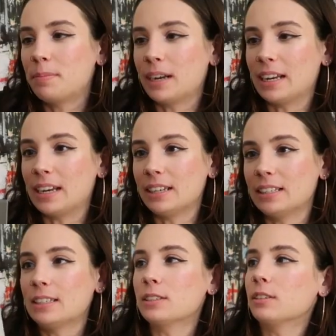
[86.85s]
But it
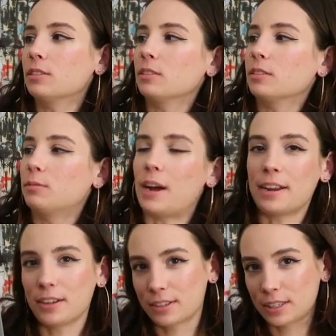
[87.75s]
is
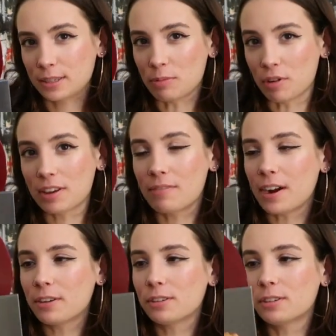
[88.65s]
red smoky
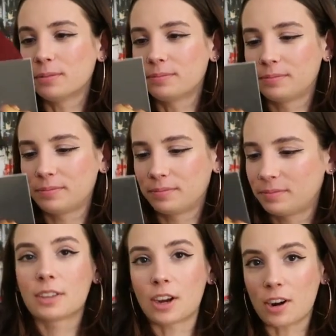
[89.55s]
vinyl.
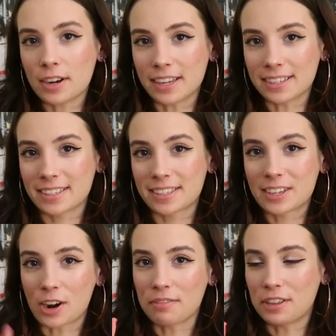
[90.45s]
Harness,
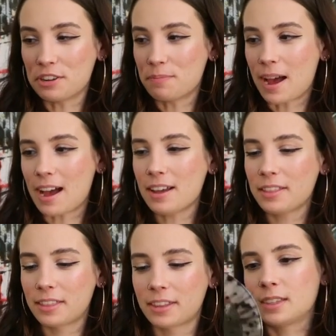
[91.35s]
Carve the New Path.
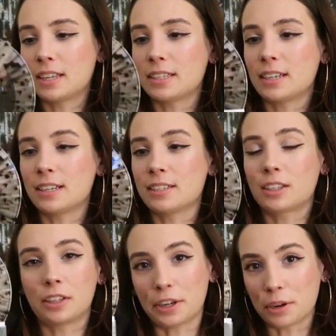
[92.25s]
This is
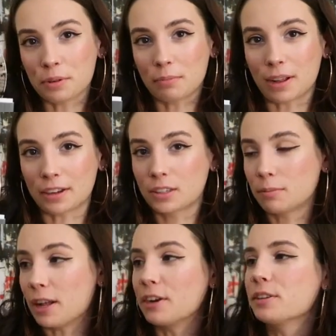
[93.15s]
clear with black
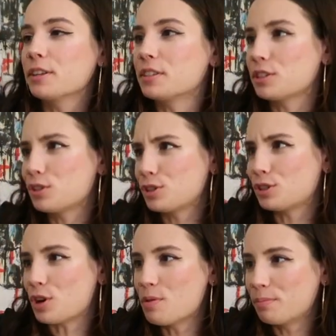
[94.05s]
splatter. This is
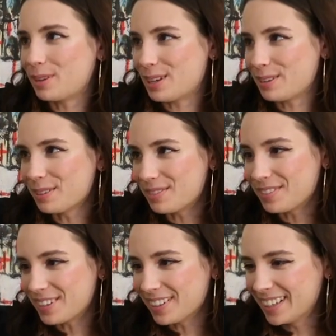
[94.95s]
so
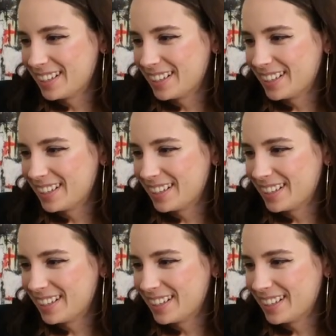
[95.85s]
beautiful.